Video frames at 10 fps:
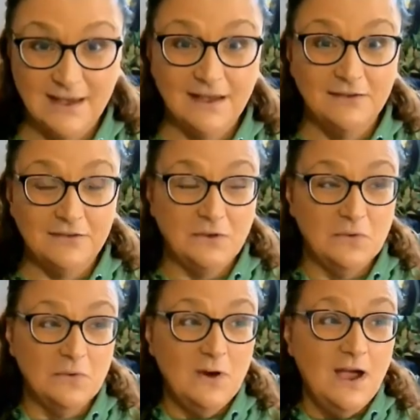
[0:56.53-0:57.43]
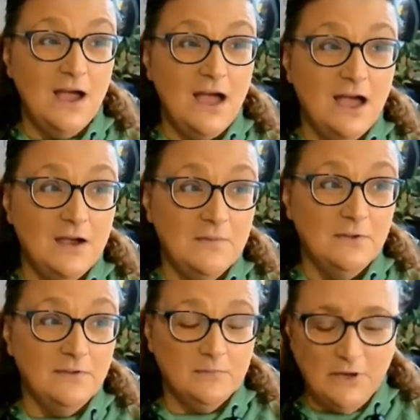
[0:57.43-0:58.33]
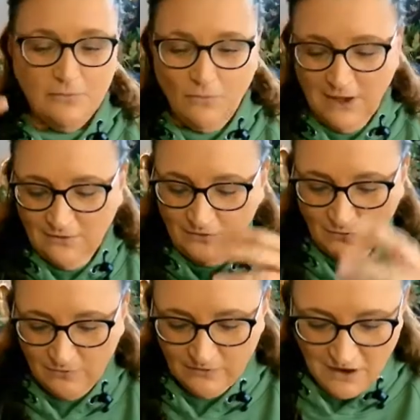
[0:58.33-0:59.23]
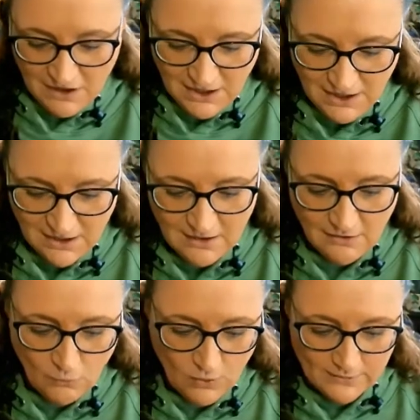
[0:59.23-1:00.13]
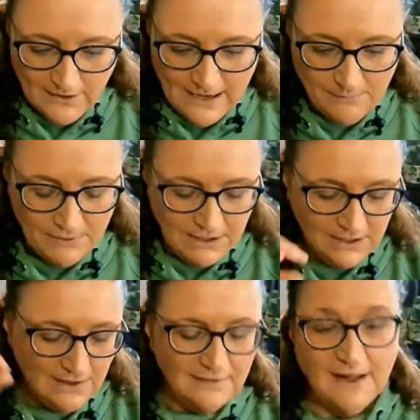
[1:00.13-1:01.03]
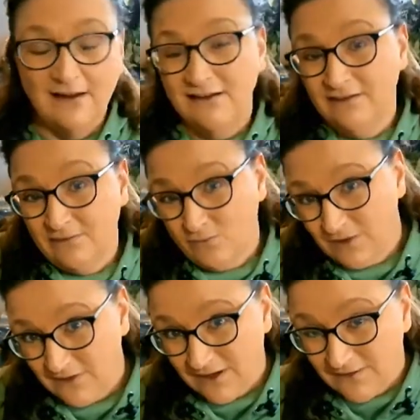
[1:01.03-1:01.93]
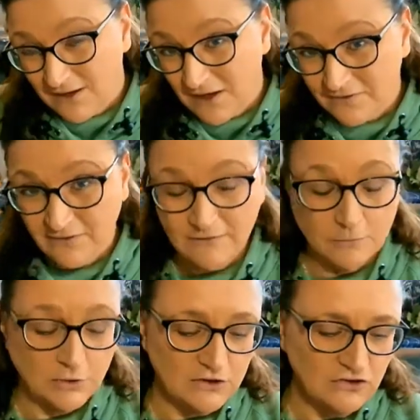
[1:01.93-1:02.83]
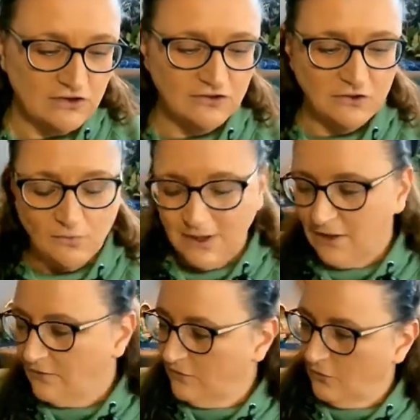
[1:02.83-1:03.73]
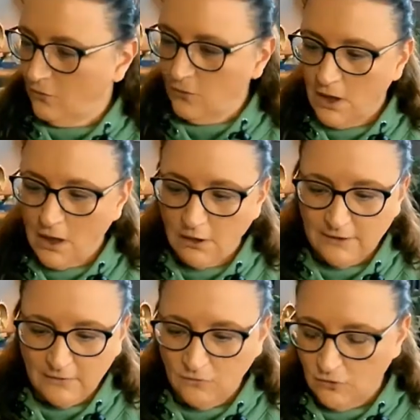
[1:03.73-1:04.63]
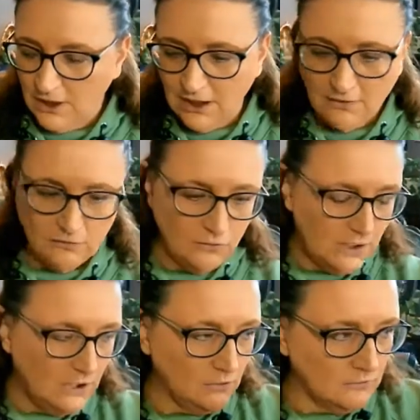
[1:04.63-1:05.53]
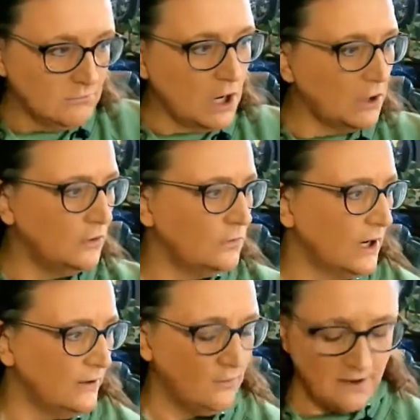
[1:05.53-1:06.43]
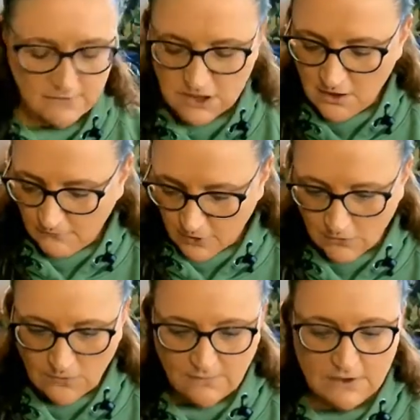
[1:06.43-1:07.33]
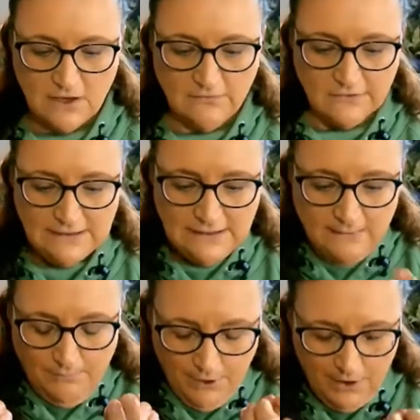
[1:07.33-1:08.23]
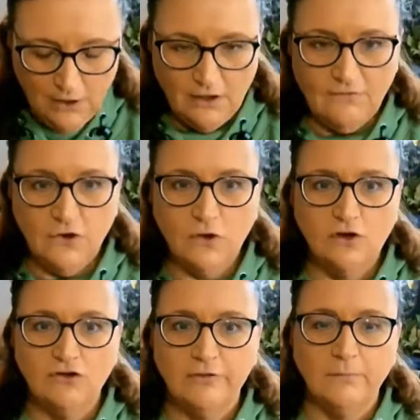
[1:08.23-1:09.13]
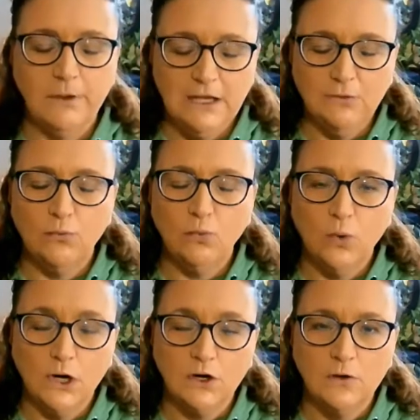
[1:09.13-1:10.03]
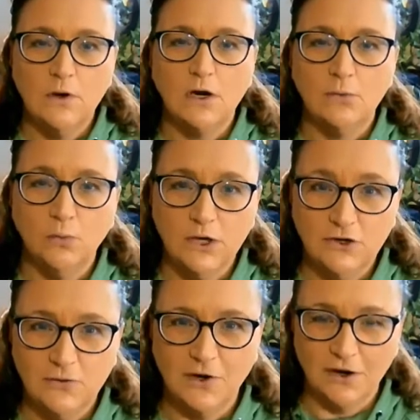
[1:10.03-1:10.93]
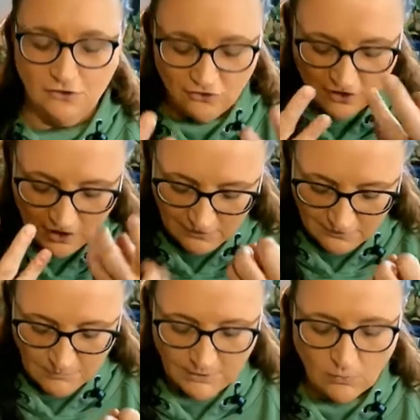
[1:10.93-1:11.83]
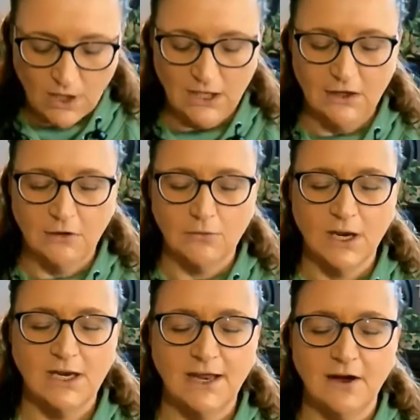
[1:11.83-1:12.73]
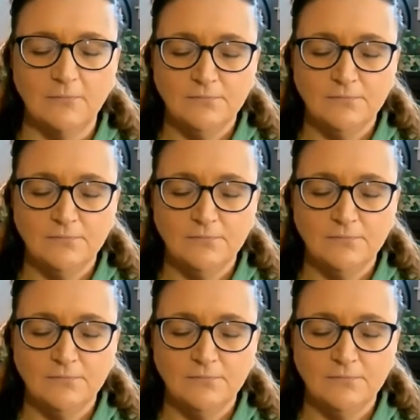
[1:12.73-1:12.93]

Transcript: So sometimes we get so stuck in what's happening, and that is one thing that causes depression too. We get so yesterday, or tomorrow, or I don't have enough, or I don't have enough. But if you can just be where you are when you are, just be right here, right now,